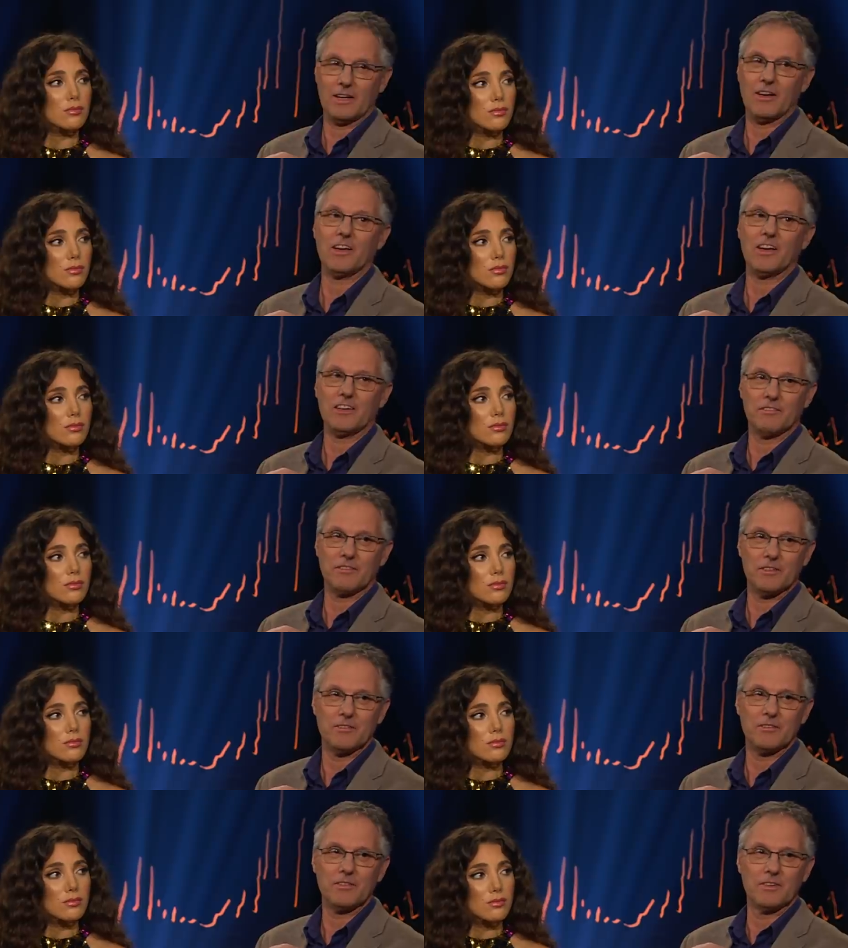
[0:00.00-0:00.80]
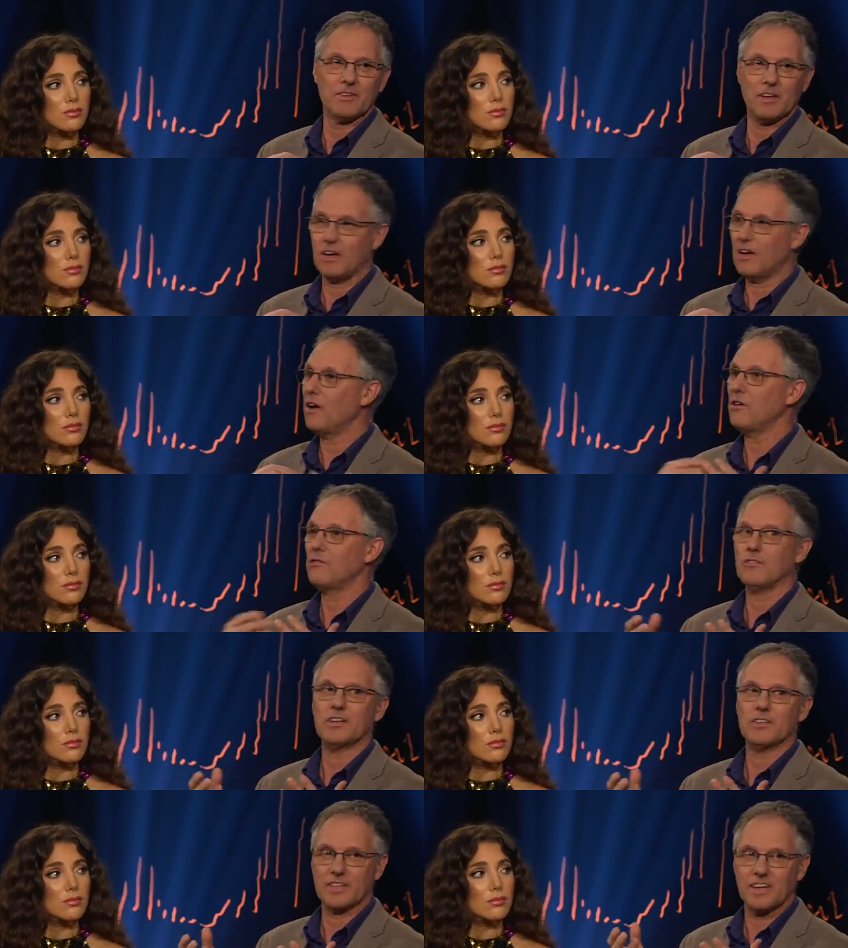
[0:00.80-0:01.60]
Speaker 1: lying for
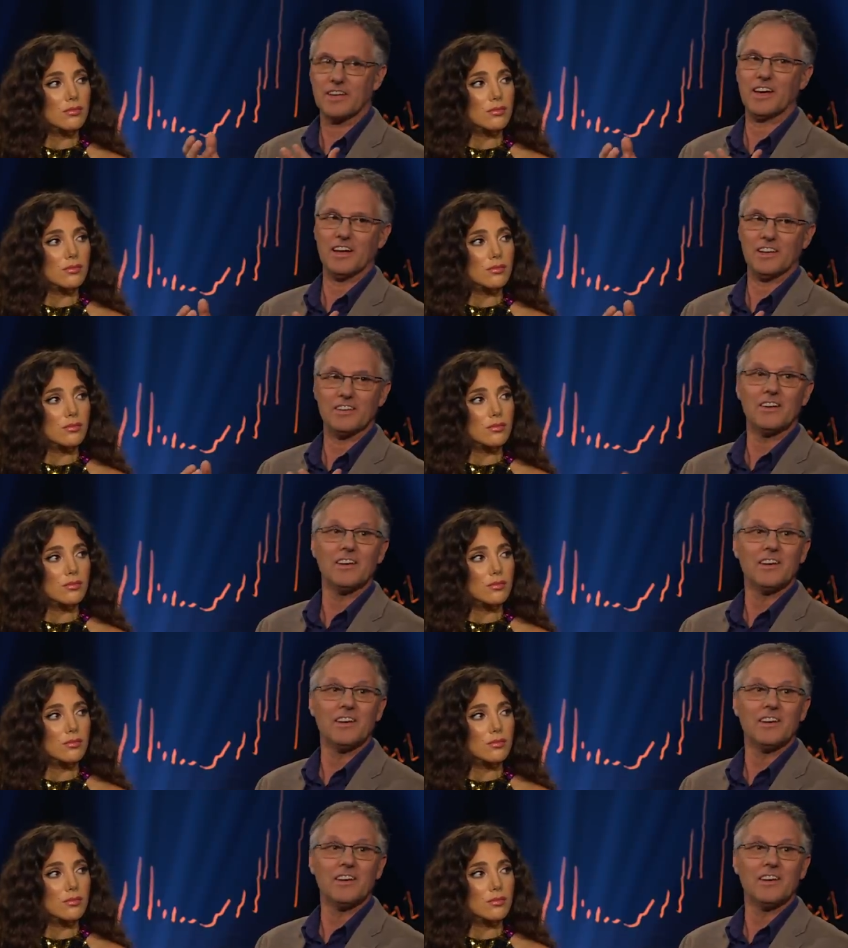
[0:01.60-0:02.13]
over a decade.